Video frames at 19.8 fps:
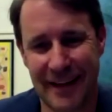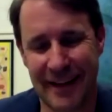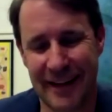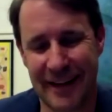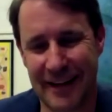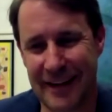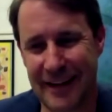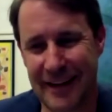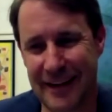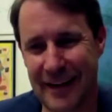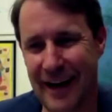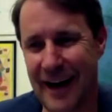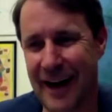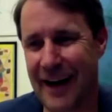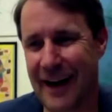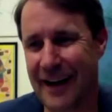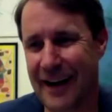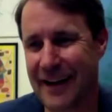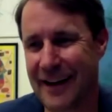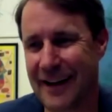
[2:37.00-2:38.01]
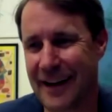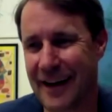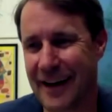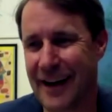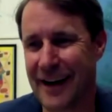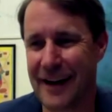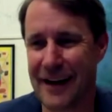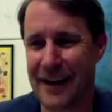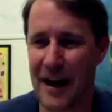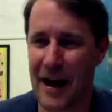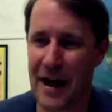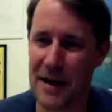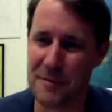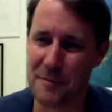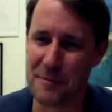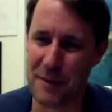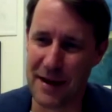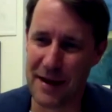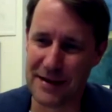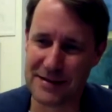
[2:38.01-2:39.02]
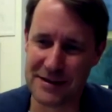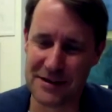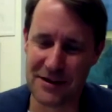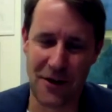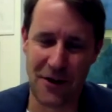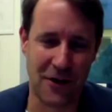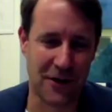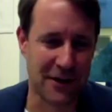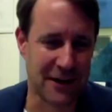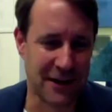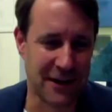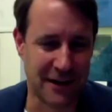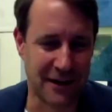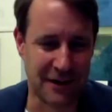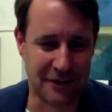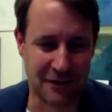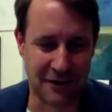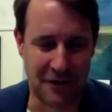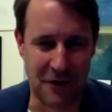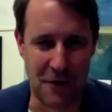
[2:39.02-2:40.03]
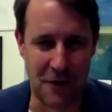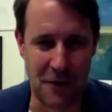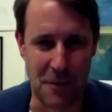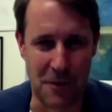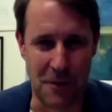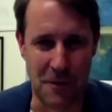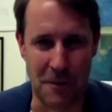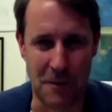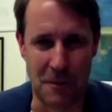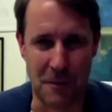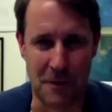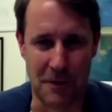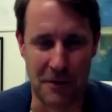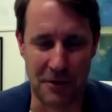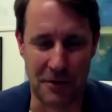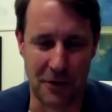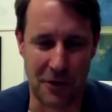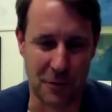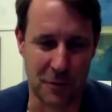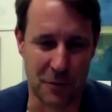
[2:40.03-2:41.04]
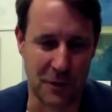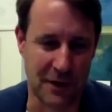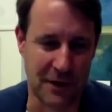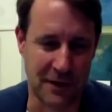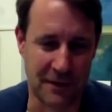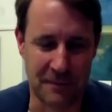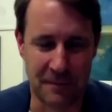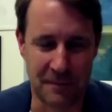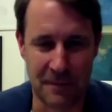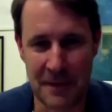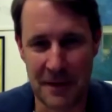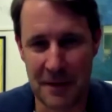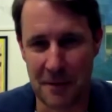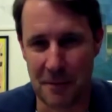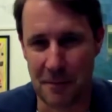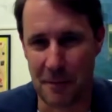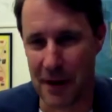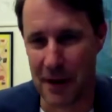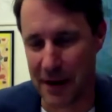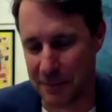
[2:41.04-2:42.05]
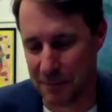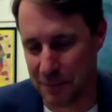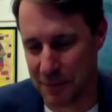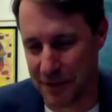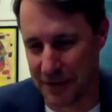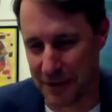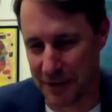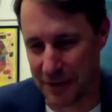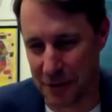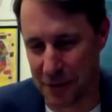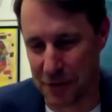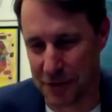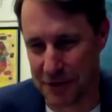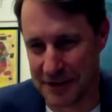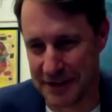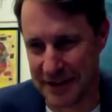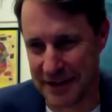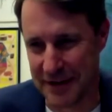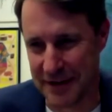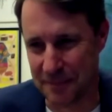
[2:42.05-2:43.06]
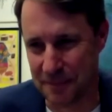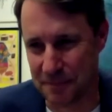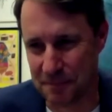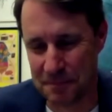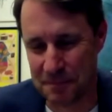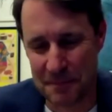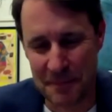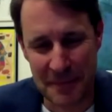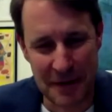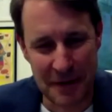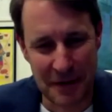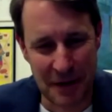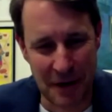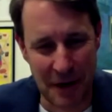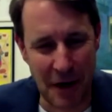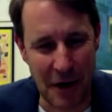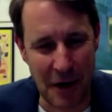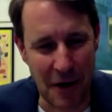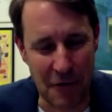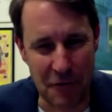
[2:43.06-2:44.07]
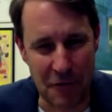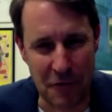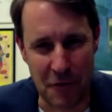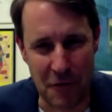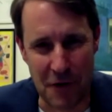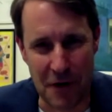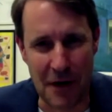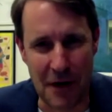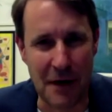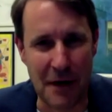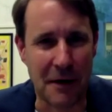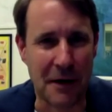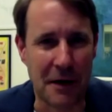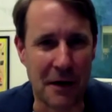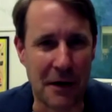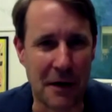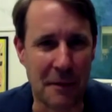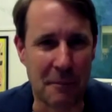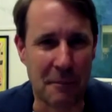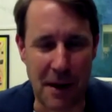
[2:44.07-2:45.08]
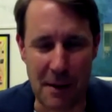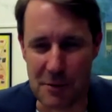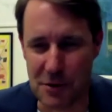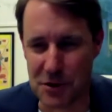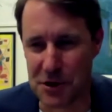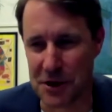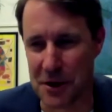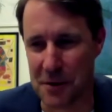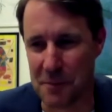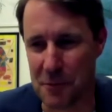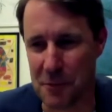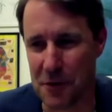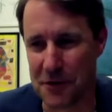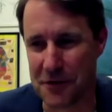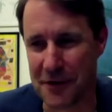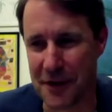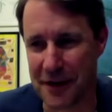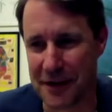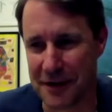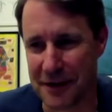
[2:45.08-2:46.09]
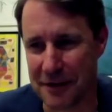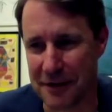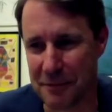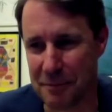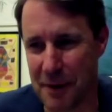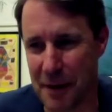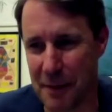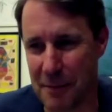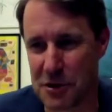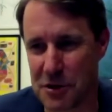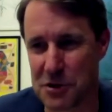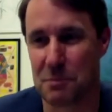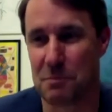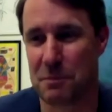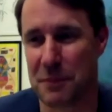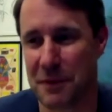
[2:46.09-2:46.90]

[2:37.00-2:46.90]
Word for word: uh, I, I, I'm based now here. So we thought we might be a good team for publishing a book that is published